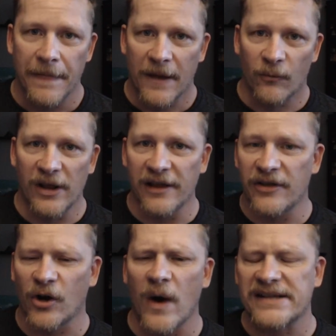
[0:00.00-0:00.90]
Really the
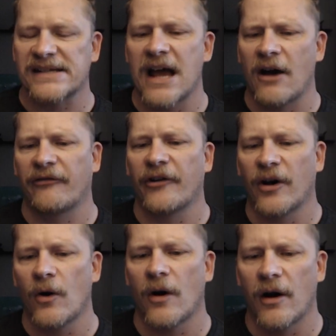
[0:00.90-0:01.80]
quest now for a,
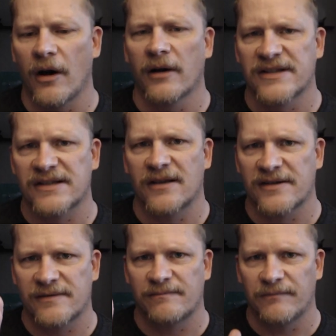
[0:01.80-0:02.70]
a, a, a
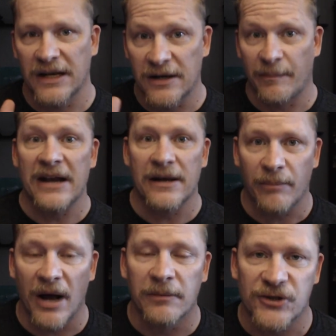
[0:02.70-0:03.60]
independent
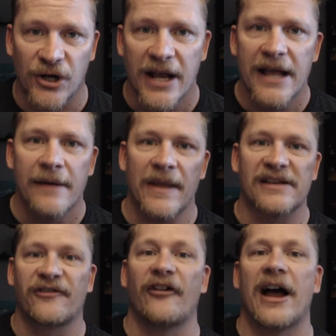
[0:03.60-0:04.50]
publisher is
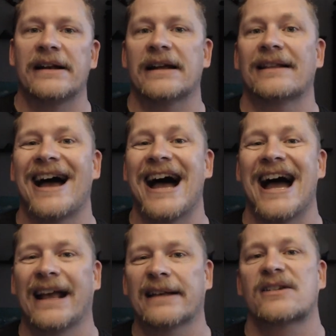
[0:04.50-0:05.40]
finding the
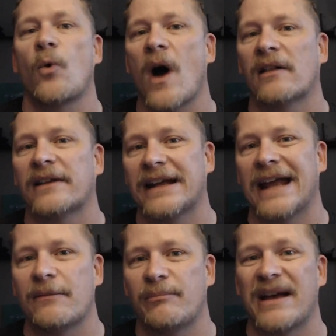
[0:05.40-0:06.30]
highest quality
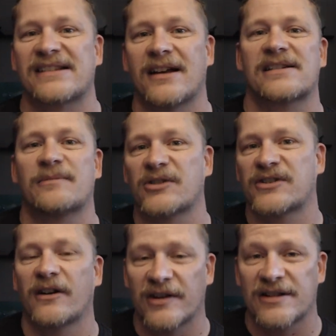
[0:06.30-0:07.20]
and best customer
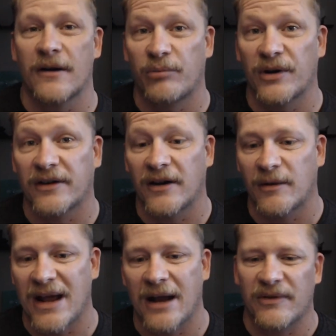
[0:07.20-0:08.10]
service on print on
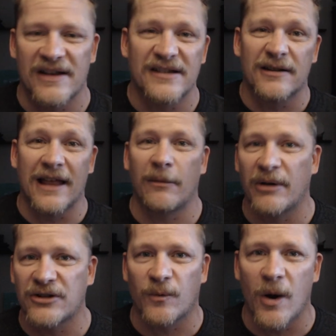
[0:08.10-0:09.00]
demand. But these are like a
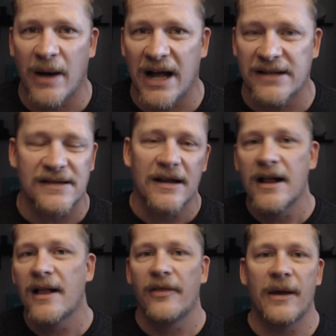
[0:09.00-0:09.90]
bunch of robots
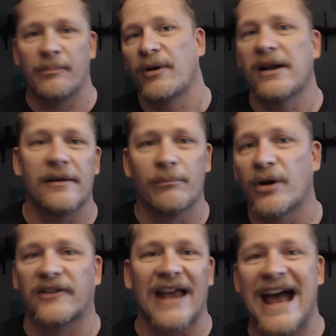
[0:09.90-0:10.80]
that print
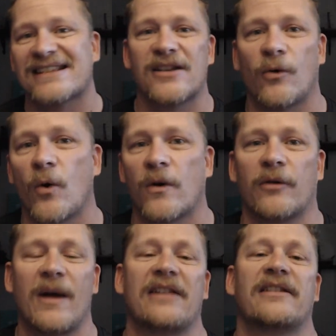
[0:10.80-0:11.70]
books as they're ordered
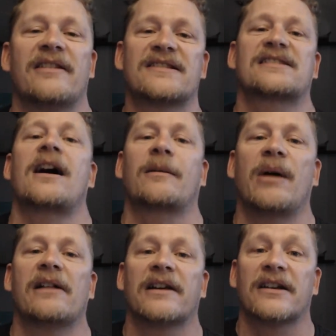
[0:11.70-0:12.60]
rather than
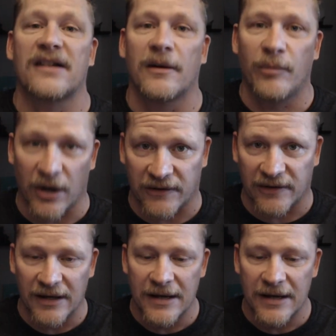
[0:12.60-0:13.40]
stockpiling a ton of books.